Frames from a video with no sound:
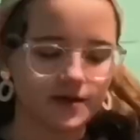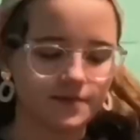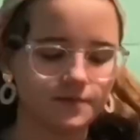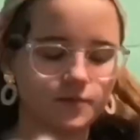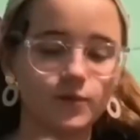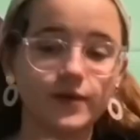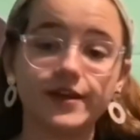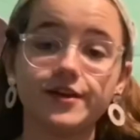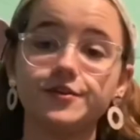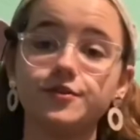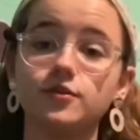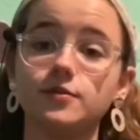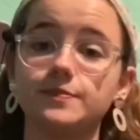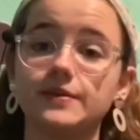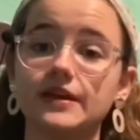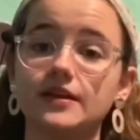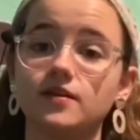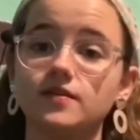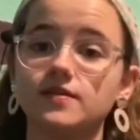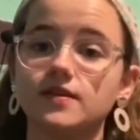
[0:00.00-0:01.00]
We could do a
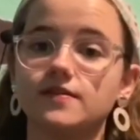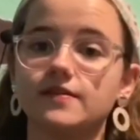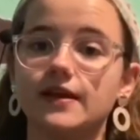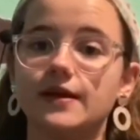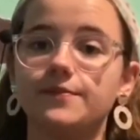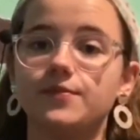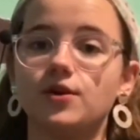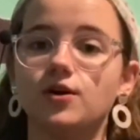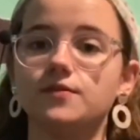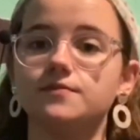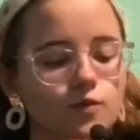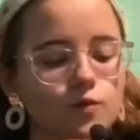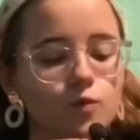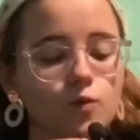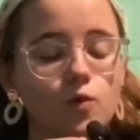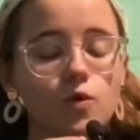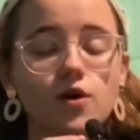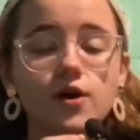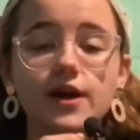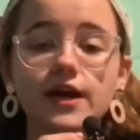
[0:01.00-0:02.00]
Beatles example.
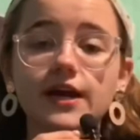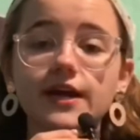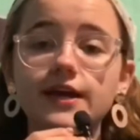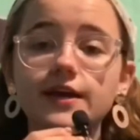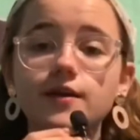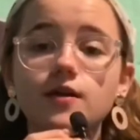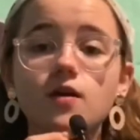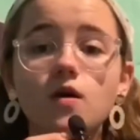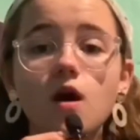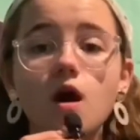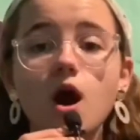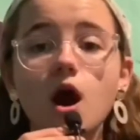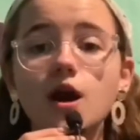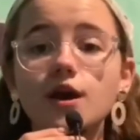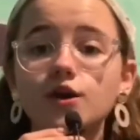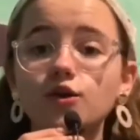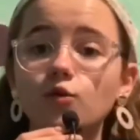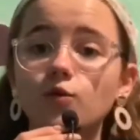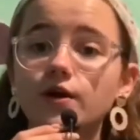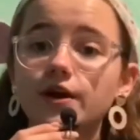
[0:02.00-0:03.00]
We
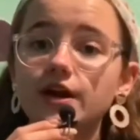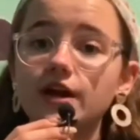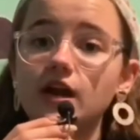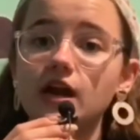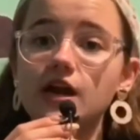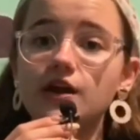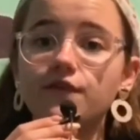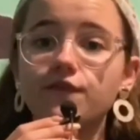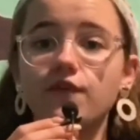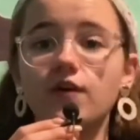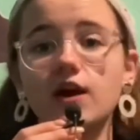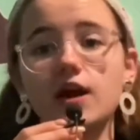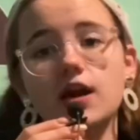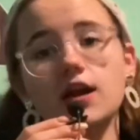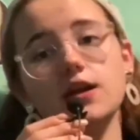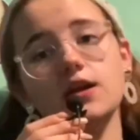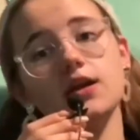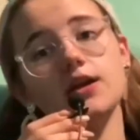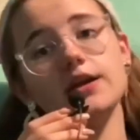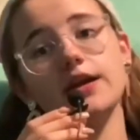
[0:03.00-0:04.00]
are living
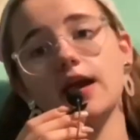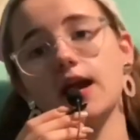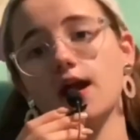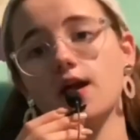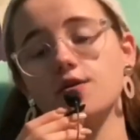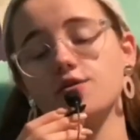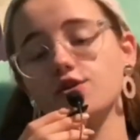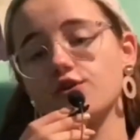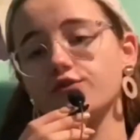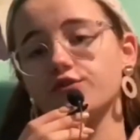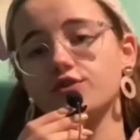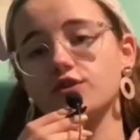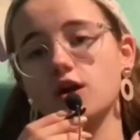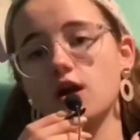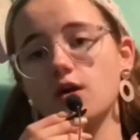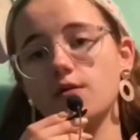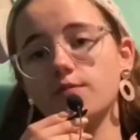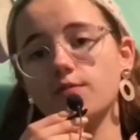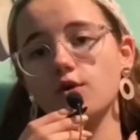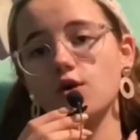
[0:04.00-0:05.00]
a yellow
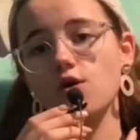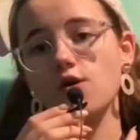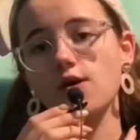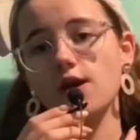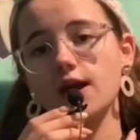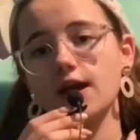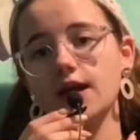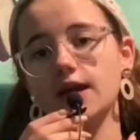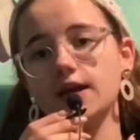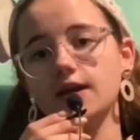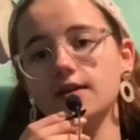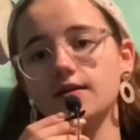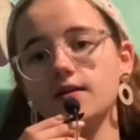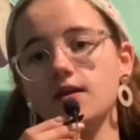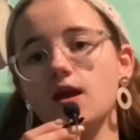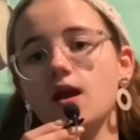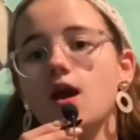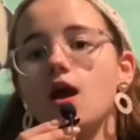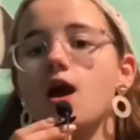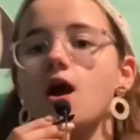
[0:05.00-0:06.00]
submarine,
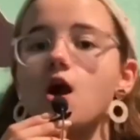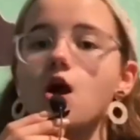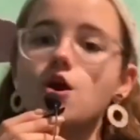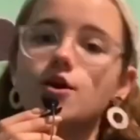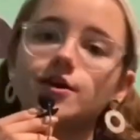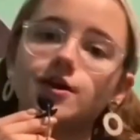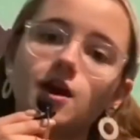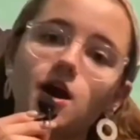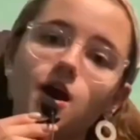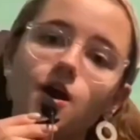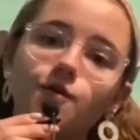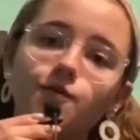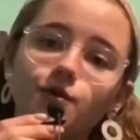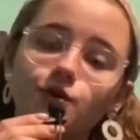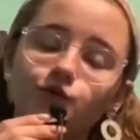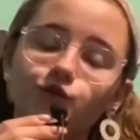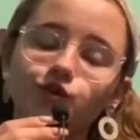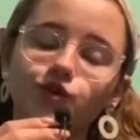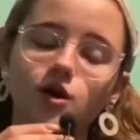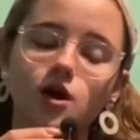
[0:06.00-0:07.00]
a yellow
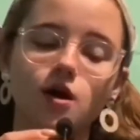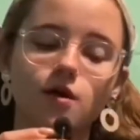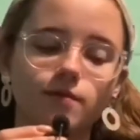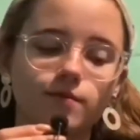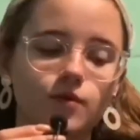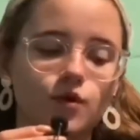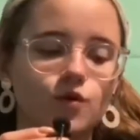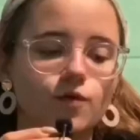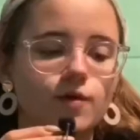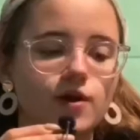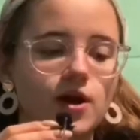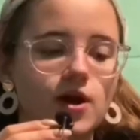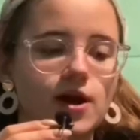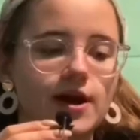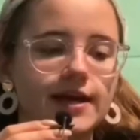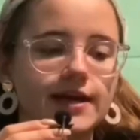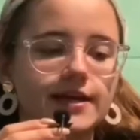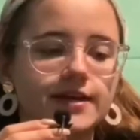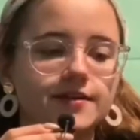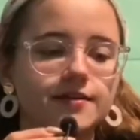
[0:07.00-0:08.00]

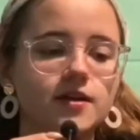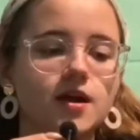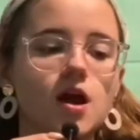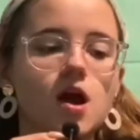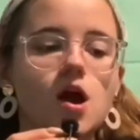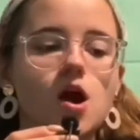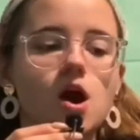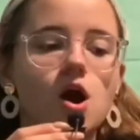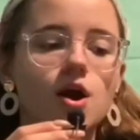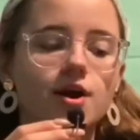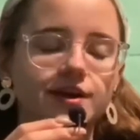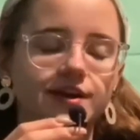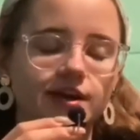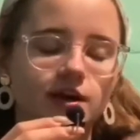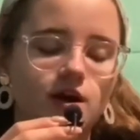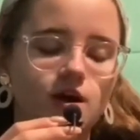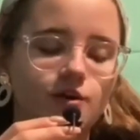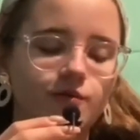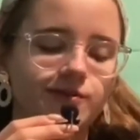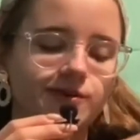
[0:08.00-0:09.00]
submarine, a
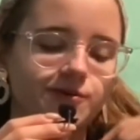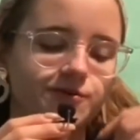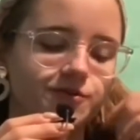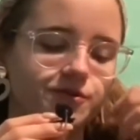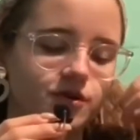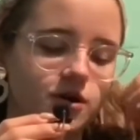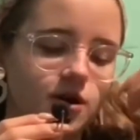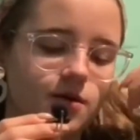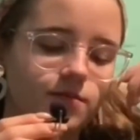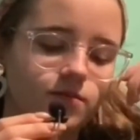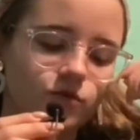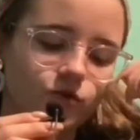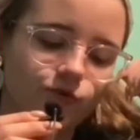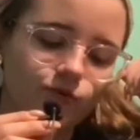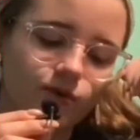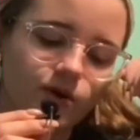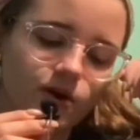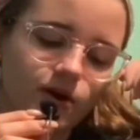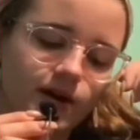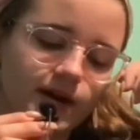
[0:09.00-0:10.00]
yellow
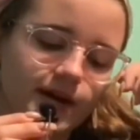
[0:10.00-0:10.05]
submarine.